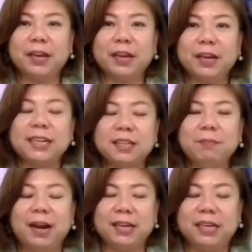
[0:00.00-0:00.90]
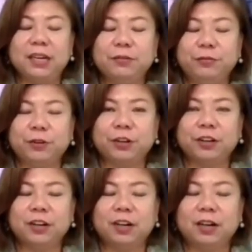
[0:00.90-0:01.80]
for a seed money
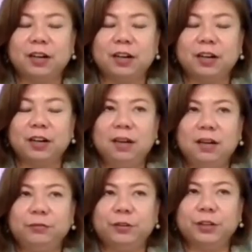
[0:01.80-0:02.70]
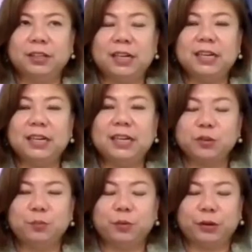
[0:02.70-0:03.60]
for the Legal
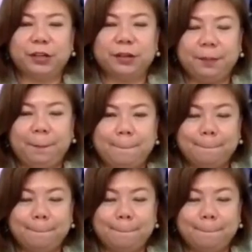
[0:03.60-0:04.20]
Education Board.